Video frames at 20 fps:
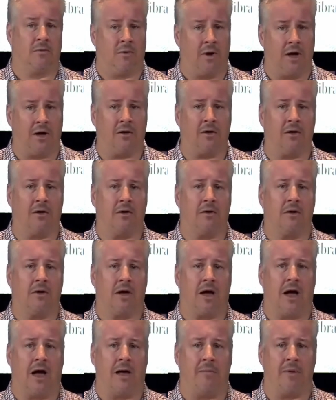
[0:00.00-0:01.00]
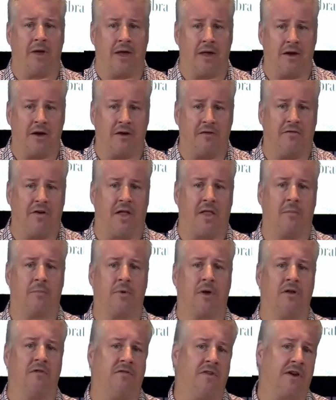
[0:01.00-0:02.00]
Well, I begin to
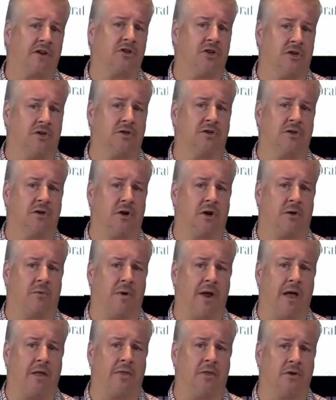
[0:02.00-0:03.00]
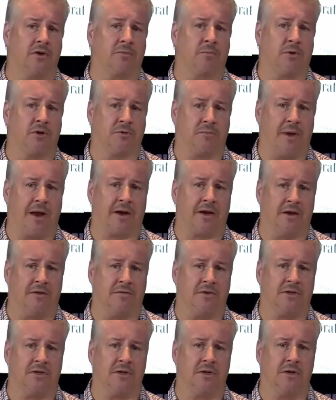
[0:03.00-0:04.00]
develop convictions around those
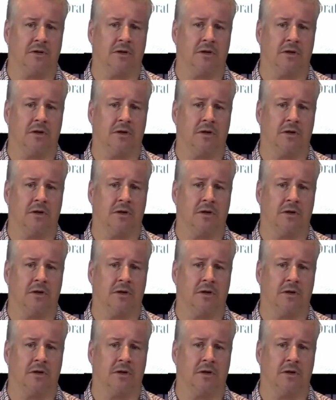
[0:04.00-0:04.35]
perspectives.